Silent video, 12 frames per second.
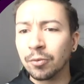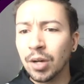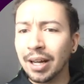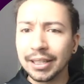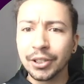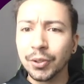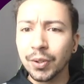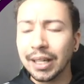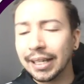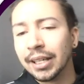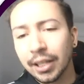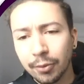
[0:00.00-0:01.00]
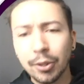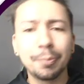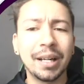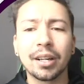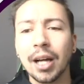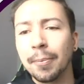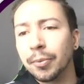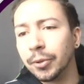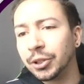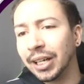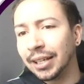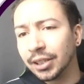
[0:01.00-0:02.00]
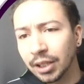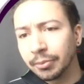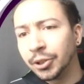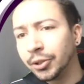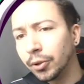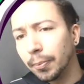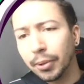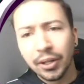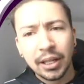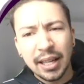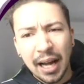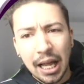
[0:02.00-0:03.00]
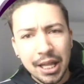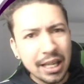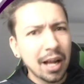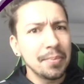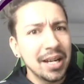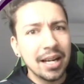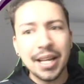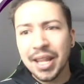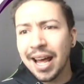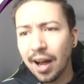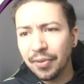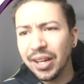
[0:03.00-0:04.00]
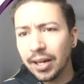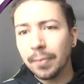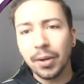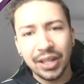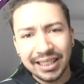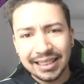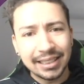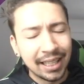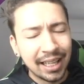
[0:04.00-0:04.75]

it right, surely. There will be a couple more changes, I'm sure, but I think I'm nearly there. This